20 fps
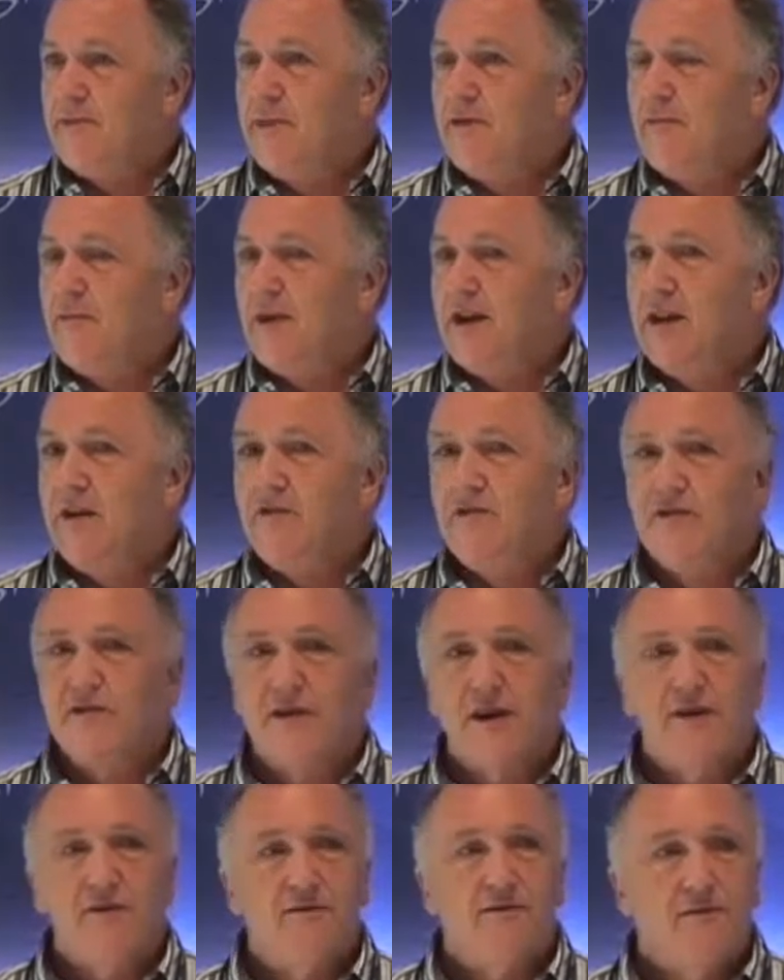many of you
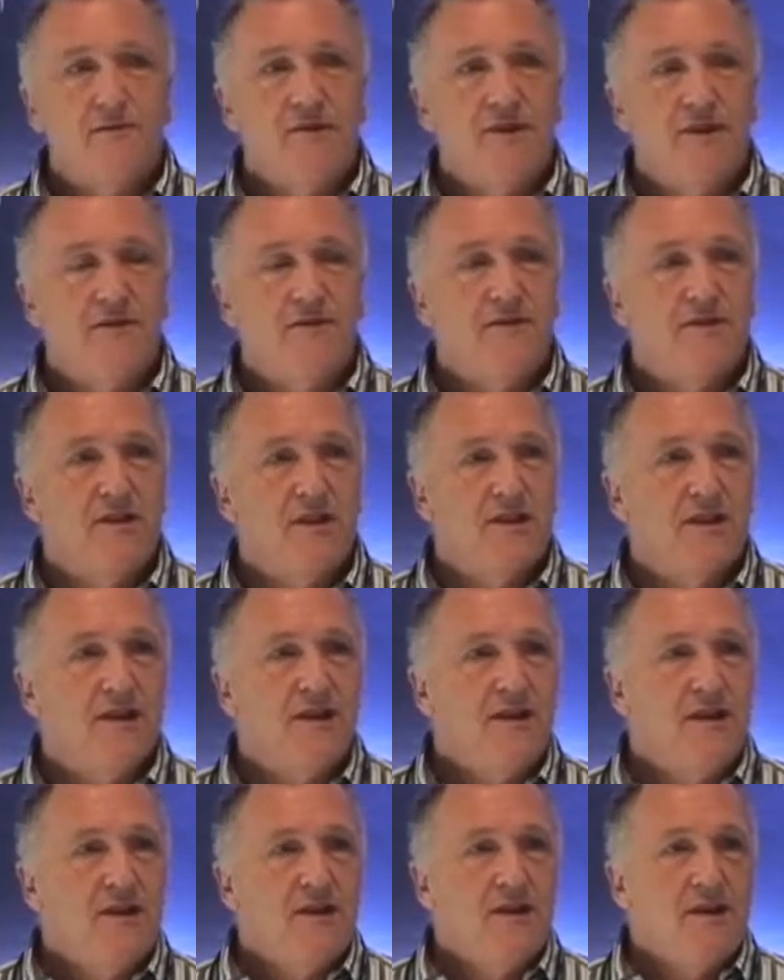come from different
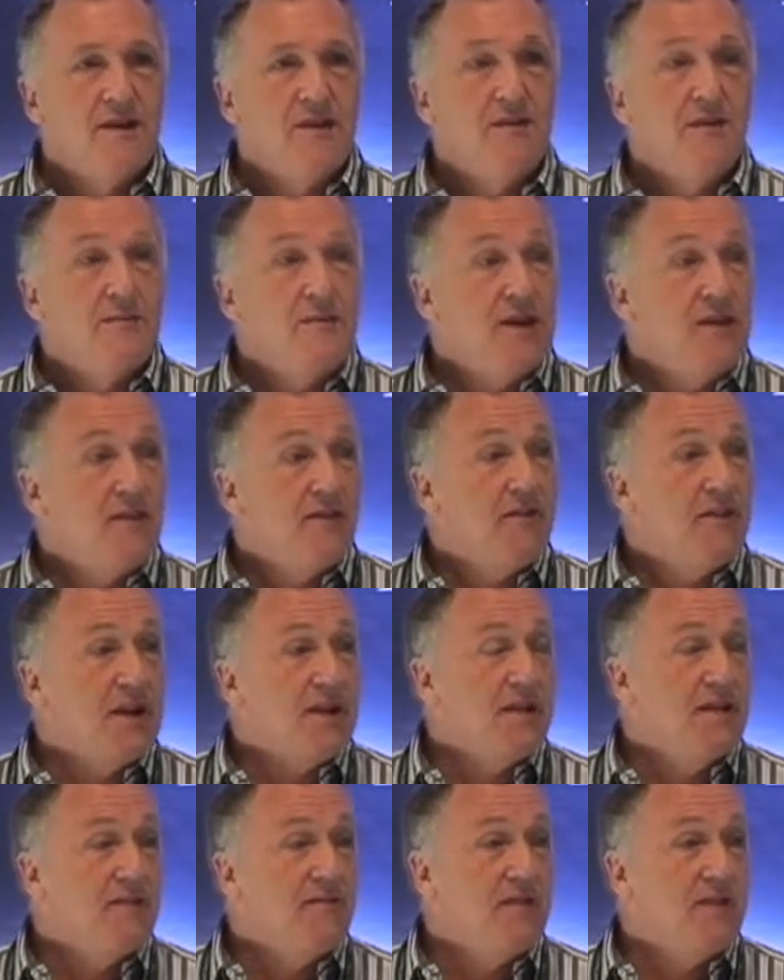domains of
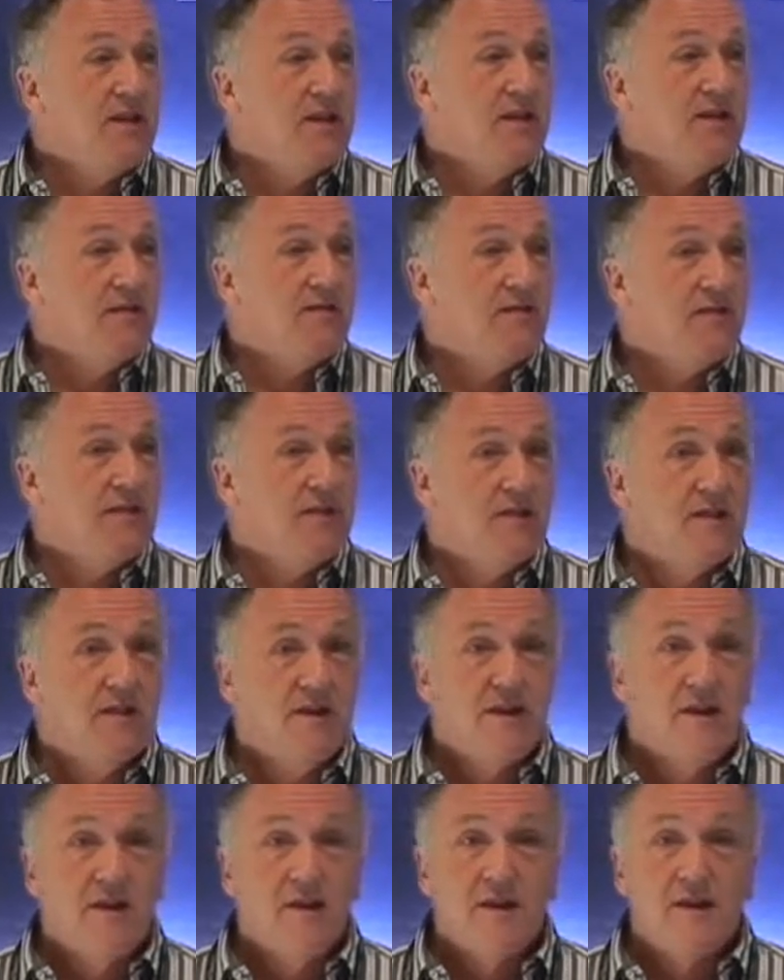activity, different
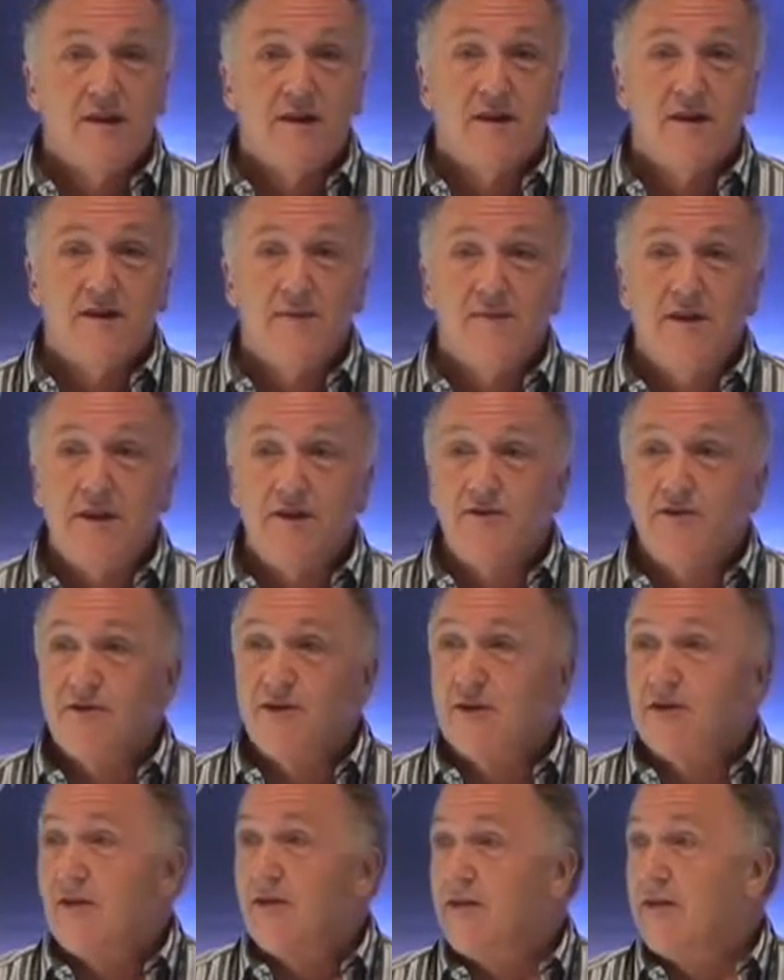
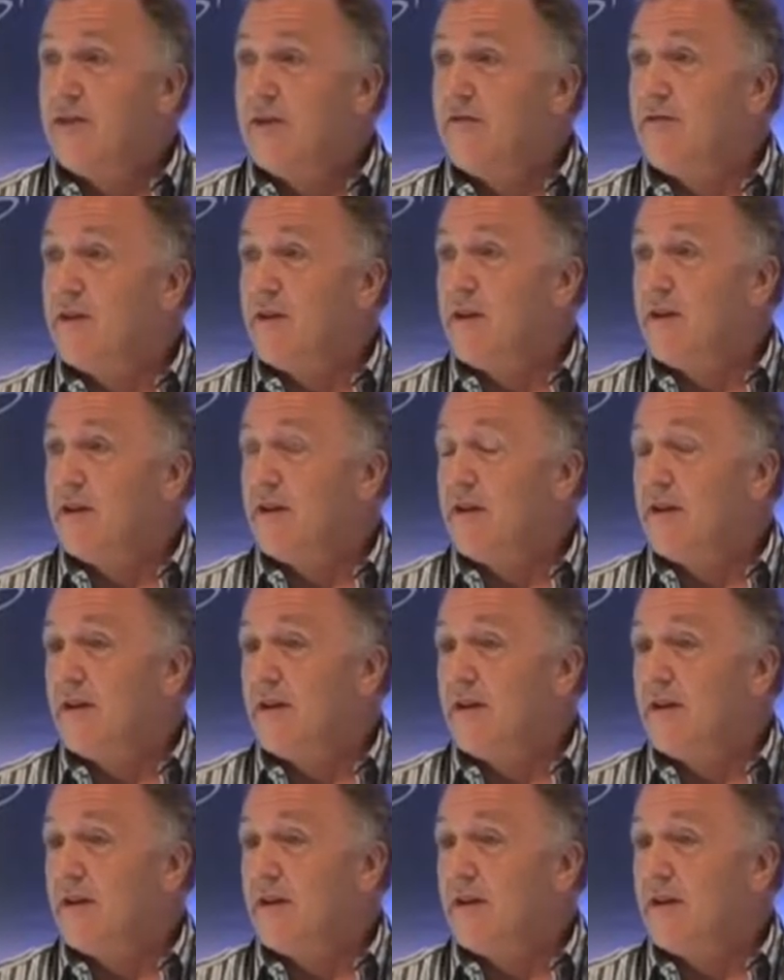interests, different